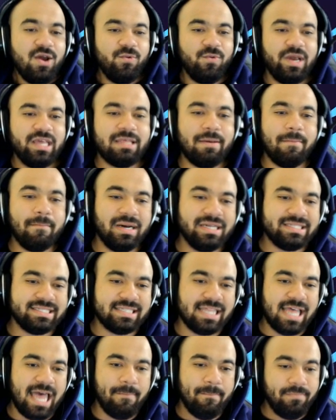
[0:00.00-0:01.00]
with Mud
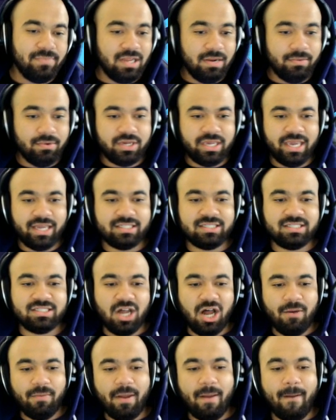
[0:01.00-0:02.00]
Slap, Double Kick,
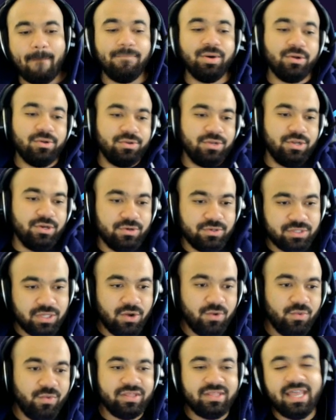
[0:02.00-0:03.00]
Stomp, and Bulldoze
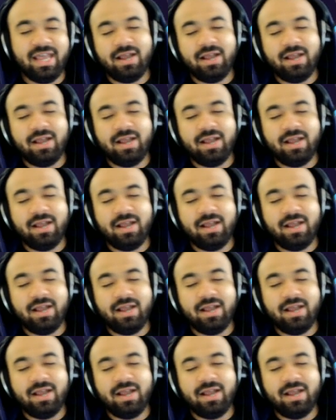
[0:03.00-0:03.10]
with